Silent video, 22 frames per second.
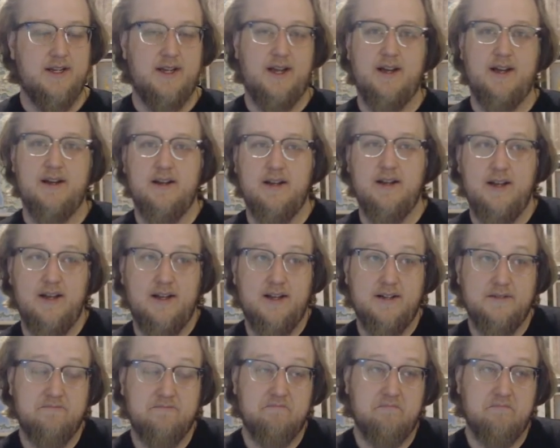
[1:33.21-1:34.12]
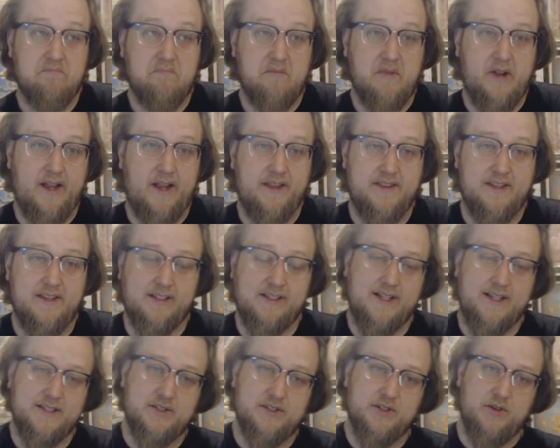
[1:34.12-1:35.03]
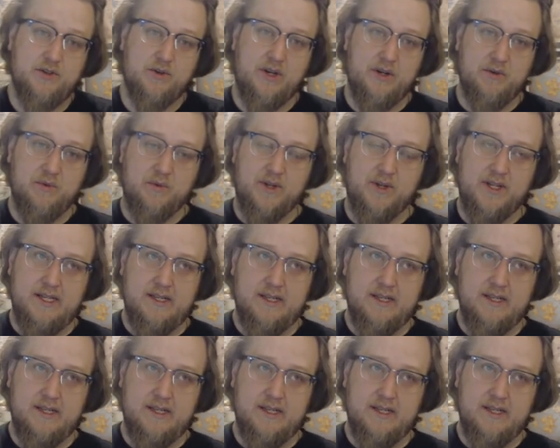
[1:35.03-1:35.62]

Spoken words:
I think that's a great way.